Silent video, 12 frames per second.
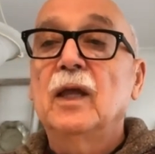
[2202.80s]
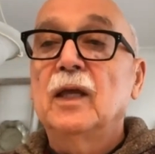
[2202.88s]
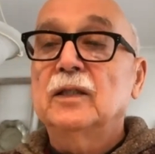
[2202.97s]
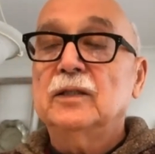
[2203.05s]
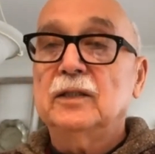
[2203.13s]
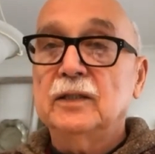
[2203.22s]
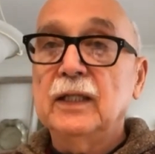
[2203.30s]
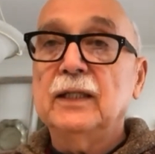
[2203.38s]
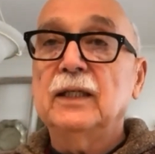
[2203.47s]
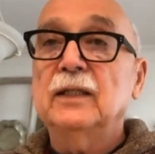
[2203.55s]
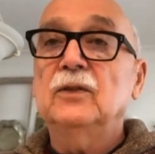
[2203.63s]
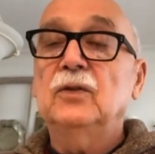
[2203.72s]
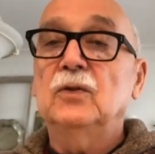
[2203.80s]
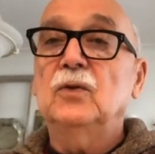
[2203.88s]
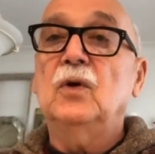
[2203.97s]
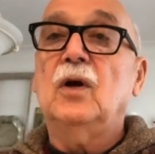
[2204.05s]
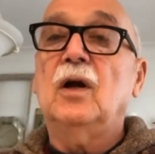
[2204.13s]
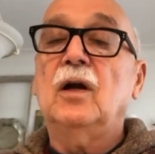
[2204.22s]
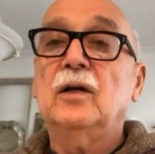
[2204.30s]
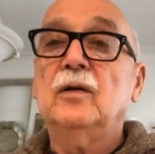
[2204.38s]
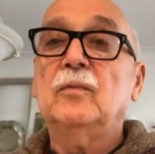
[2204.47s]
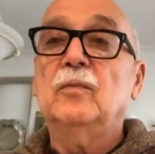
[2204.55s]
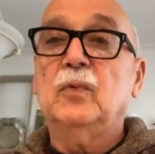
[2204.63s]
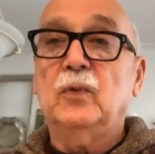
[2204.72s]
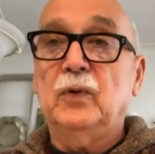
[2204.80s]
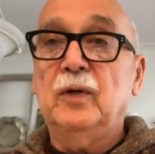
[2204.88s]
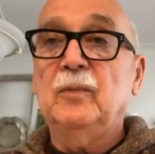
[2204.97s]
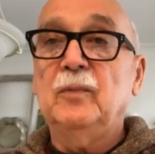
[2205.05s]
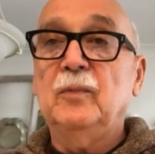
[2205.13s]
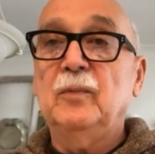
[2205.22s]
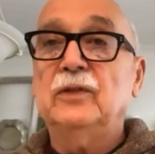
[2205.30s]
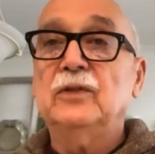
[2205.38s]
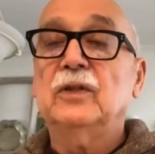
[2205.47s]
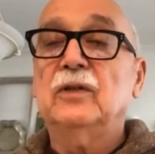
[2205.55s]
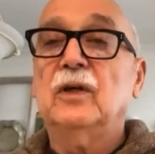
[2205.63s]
sneak into our perimeters,